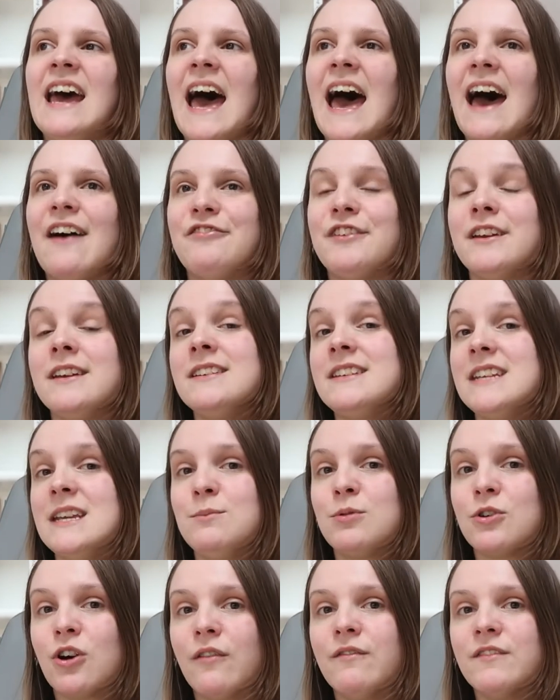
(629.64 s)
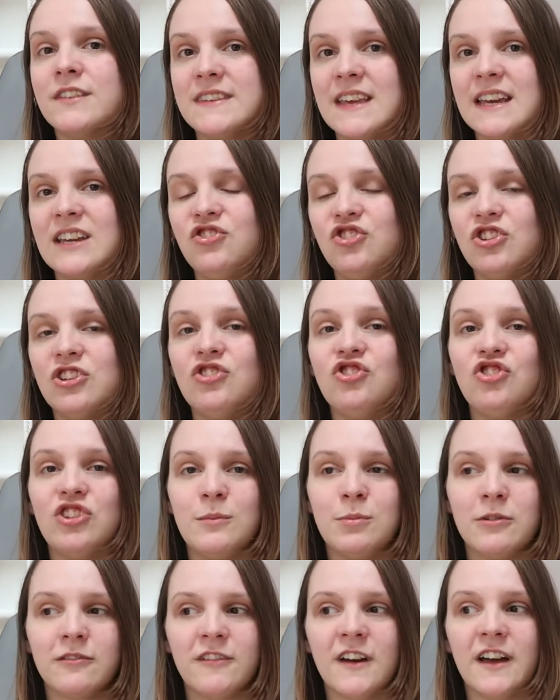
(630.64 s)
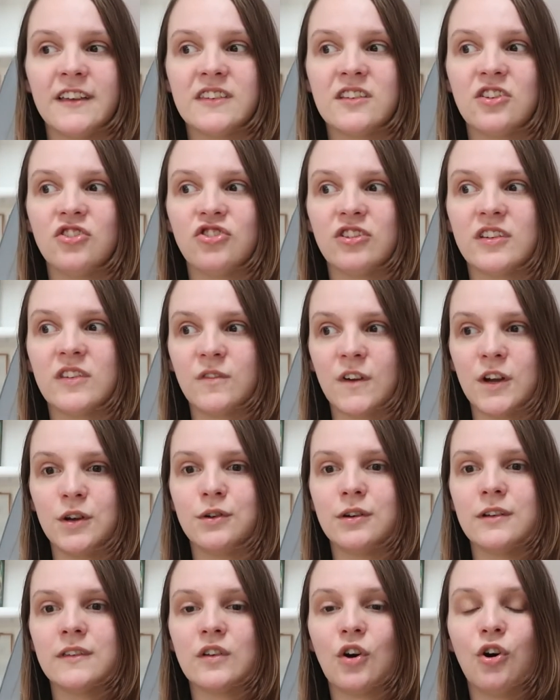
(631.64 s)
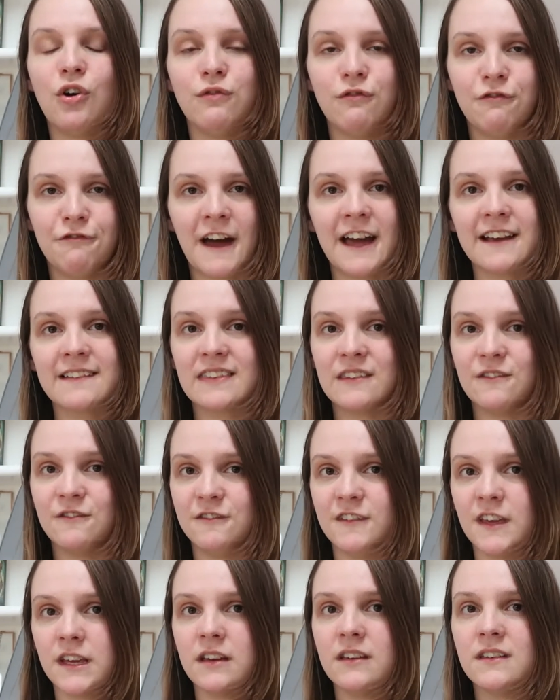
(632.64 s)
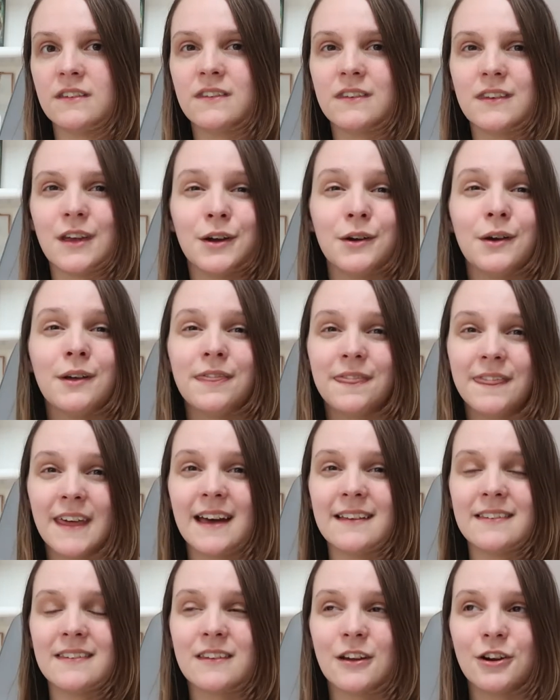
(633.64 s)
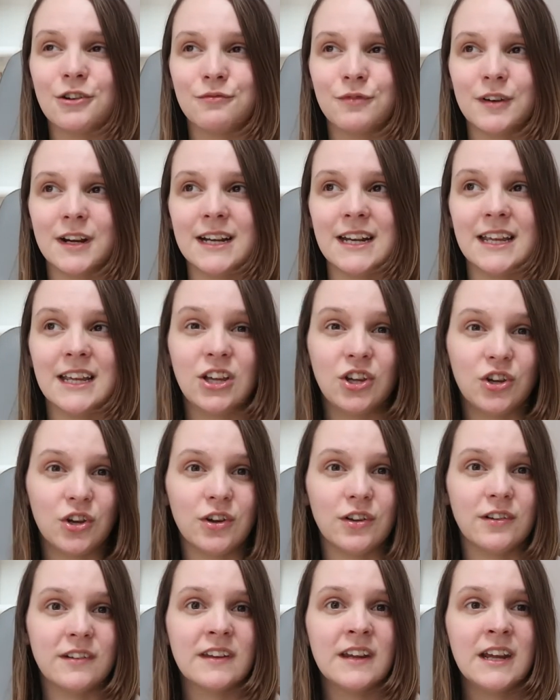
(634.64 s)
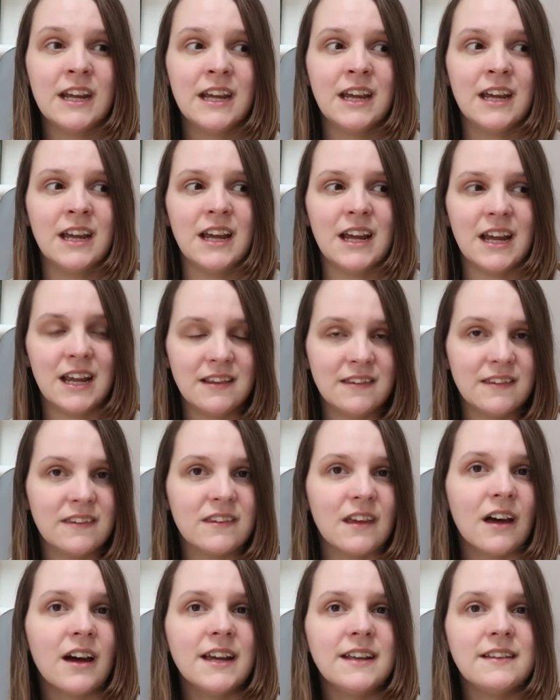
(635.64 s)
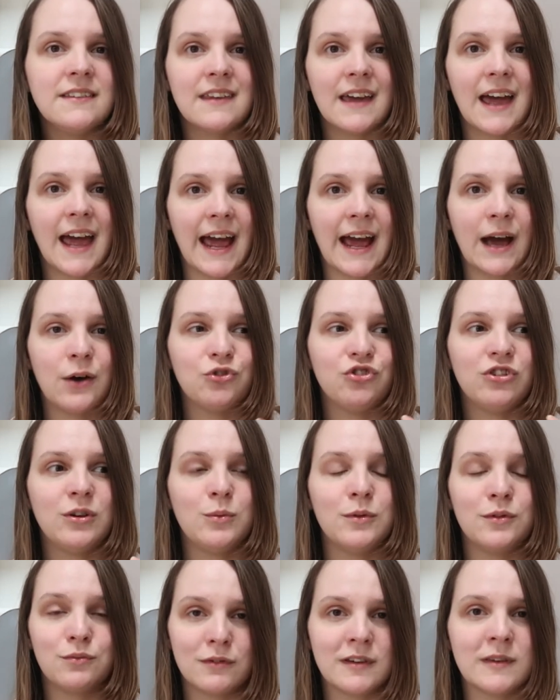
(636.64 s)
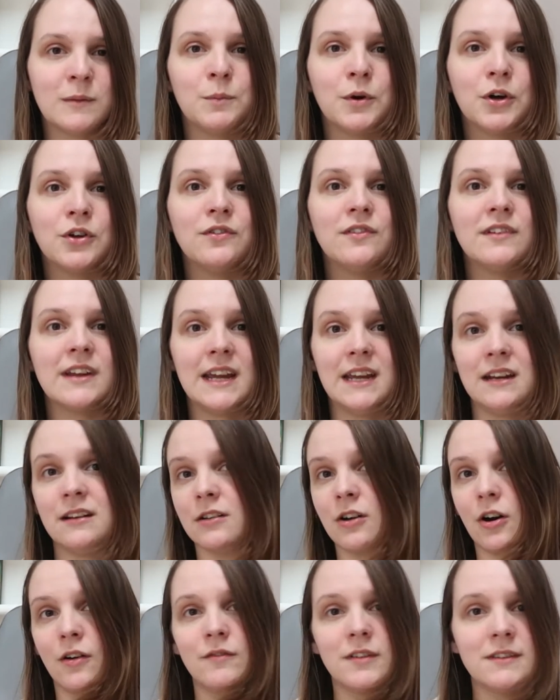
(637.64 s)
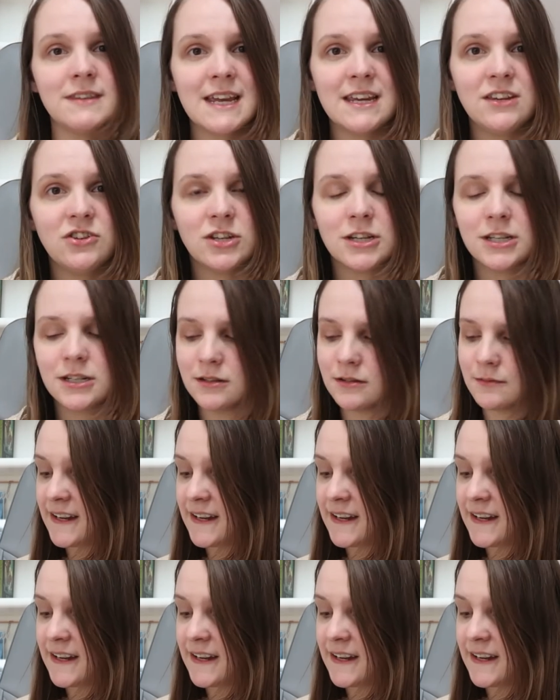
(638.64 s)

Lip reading: having deep conversations. She prefers to just focus on facts and figures. So that's a really good insight to how she would respond in conversation.